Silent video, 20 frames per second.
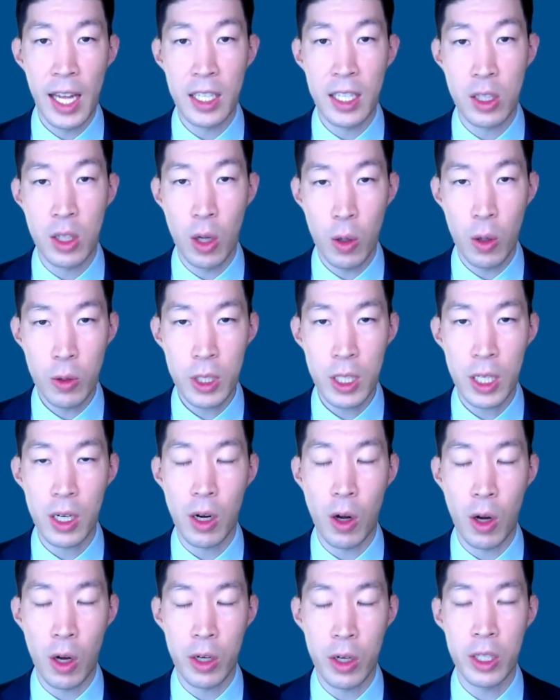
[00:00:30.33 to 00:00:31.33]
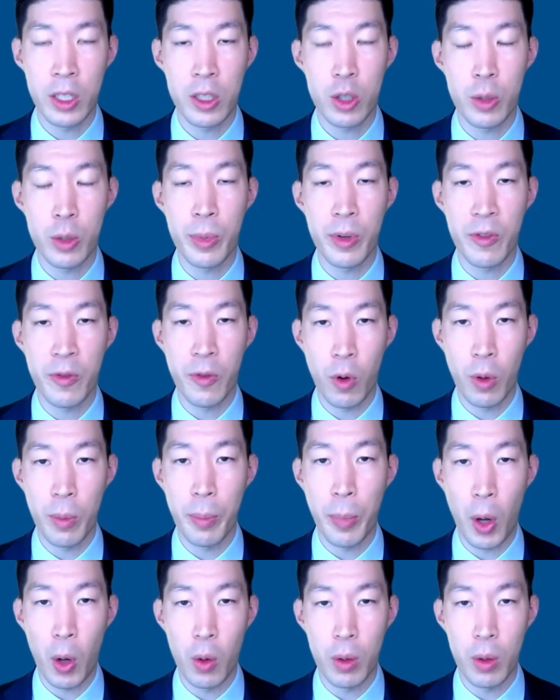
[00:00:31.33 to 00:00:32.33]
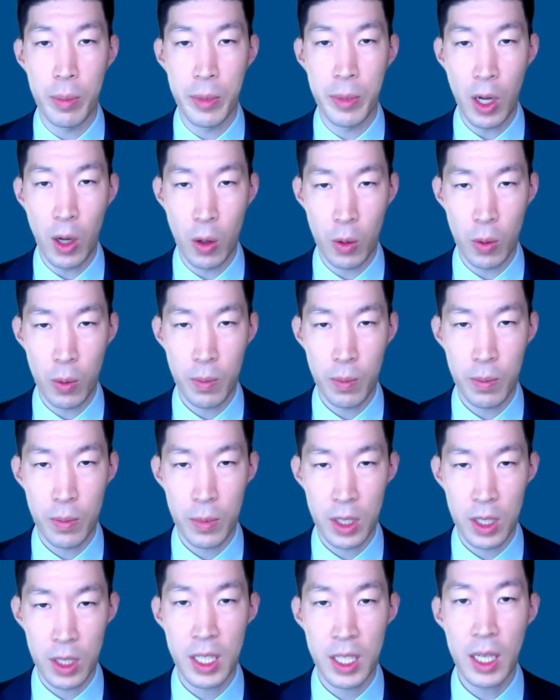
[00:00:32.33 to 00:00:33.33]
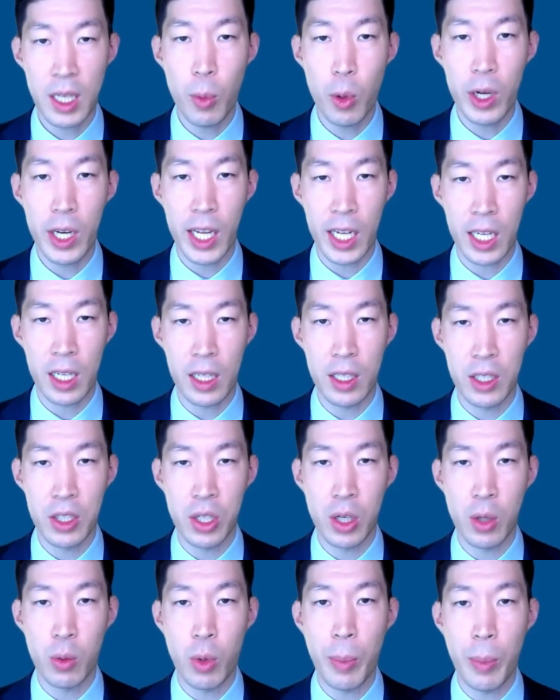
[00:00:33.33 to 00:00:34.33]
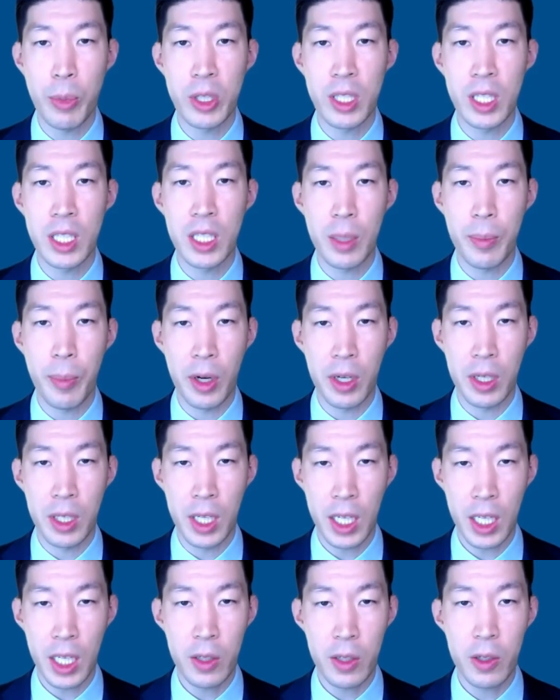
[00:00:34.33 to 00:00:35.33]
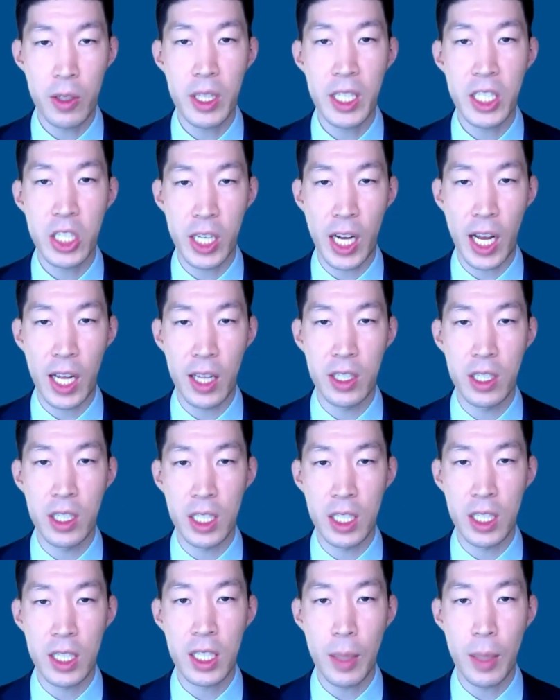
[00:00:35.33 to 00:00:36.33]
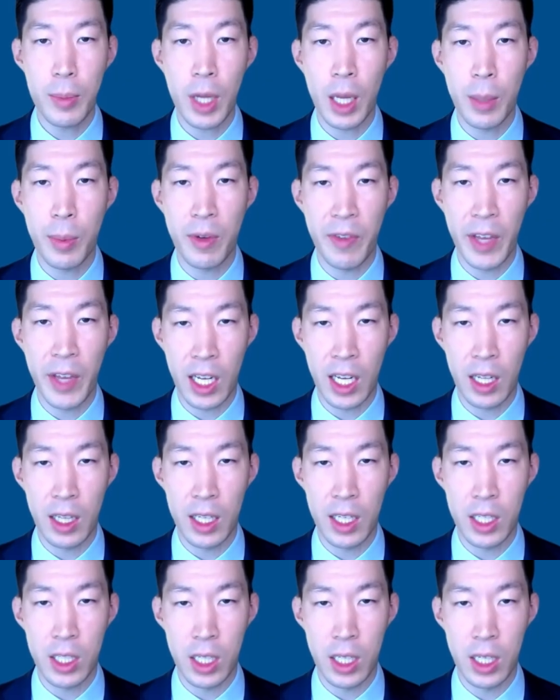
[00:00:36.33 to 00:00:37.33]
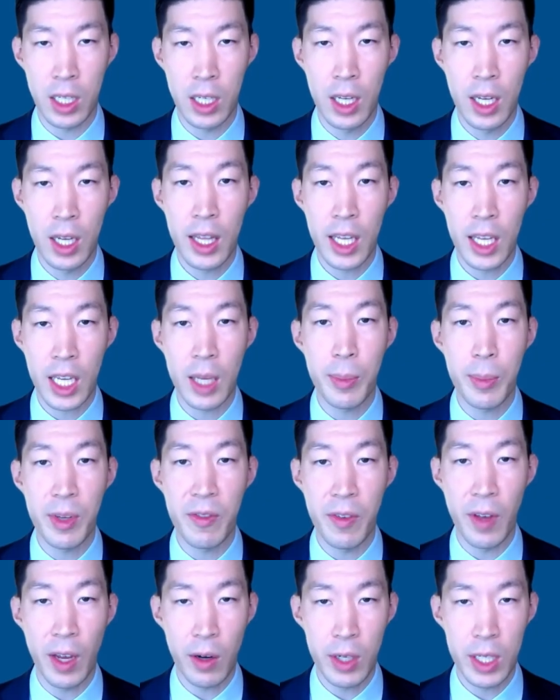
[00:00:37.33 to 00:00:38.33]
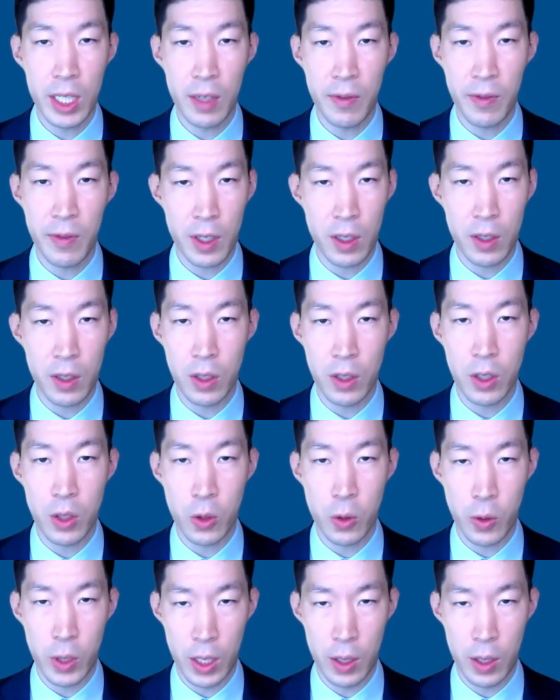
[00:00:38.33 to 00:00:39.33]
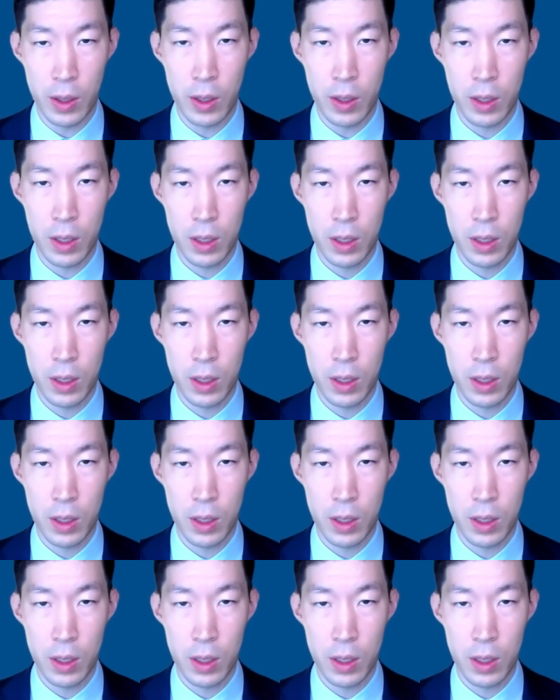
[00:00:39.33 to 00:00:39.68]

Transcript: as those in our audience who perform POEM know, sigmoid achalasia represents a particularly challenging subtype of achalasia that can be very difficult to treat.